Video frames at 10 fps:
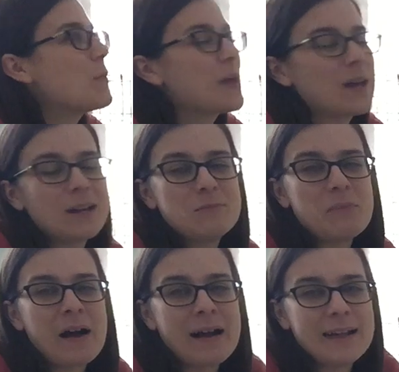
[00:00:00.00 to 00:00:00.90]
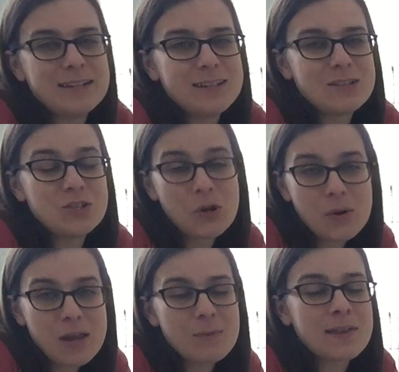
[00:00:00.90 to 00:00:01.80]
we could bond
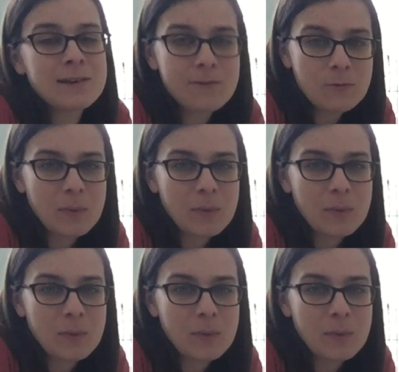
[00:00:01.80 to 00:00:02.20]
Junie with another